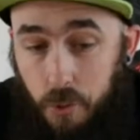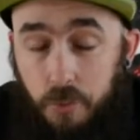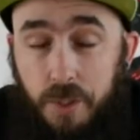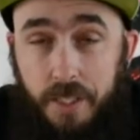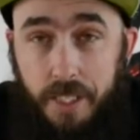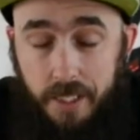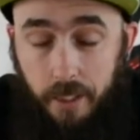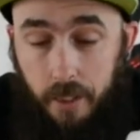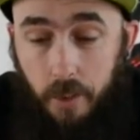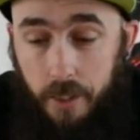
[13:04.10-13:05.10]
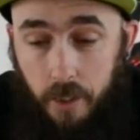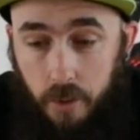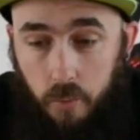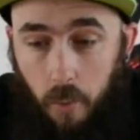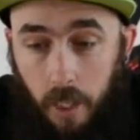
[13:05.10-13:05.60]
using this liquid
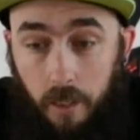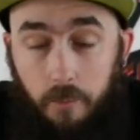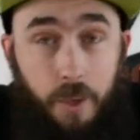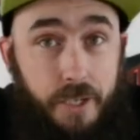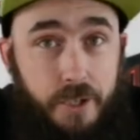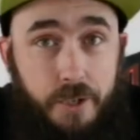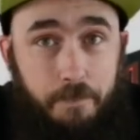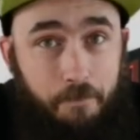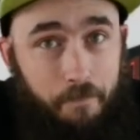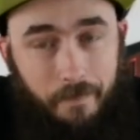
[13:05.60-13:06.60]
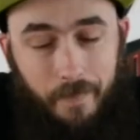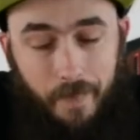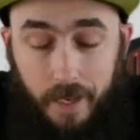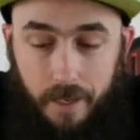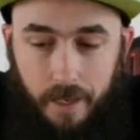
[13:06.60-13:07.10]
as well, which,
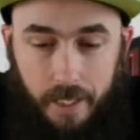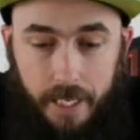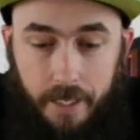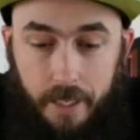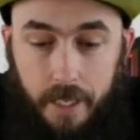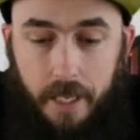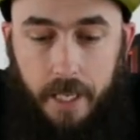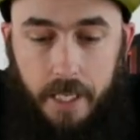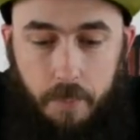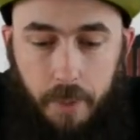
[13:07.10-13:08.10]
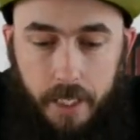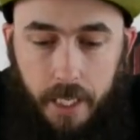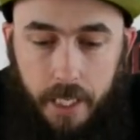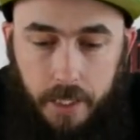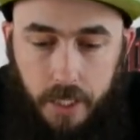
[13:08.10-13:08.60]
again, it's back
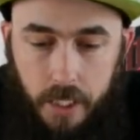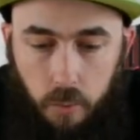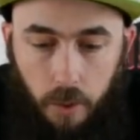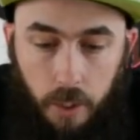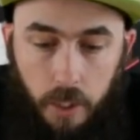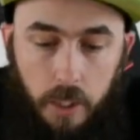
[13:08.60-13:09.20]
in this one.